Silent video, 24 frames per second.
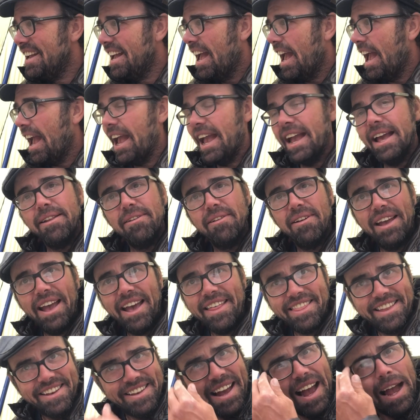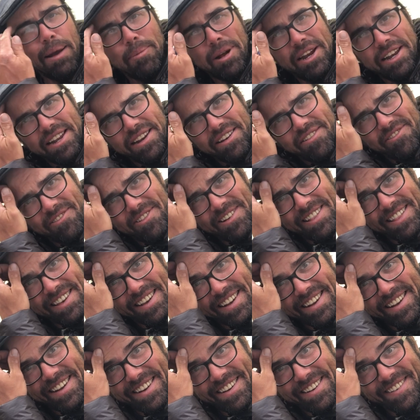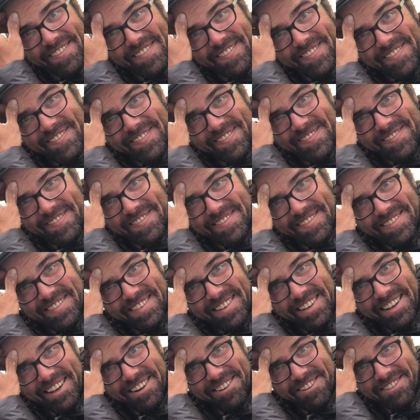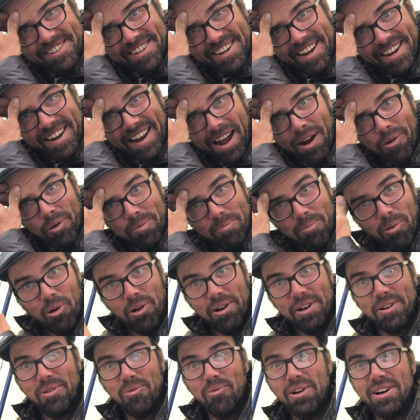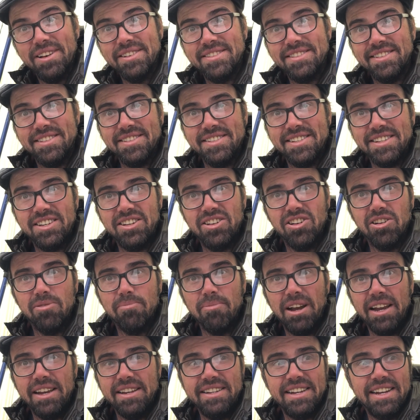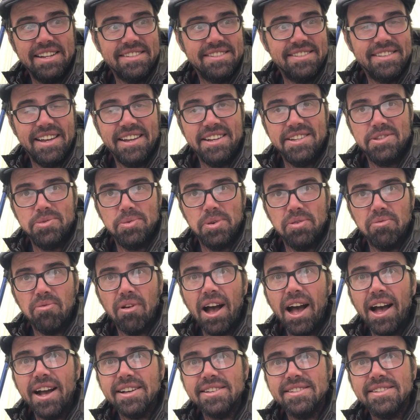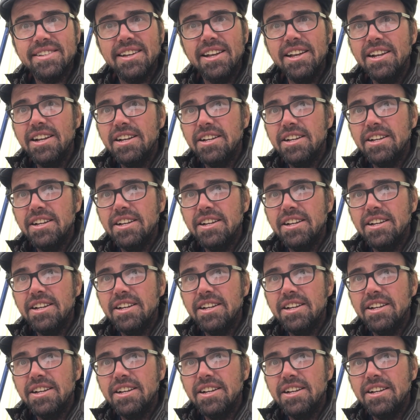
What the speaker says: And at the time, I didn't really understand how important it was to secure my tent stakes with rocks.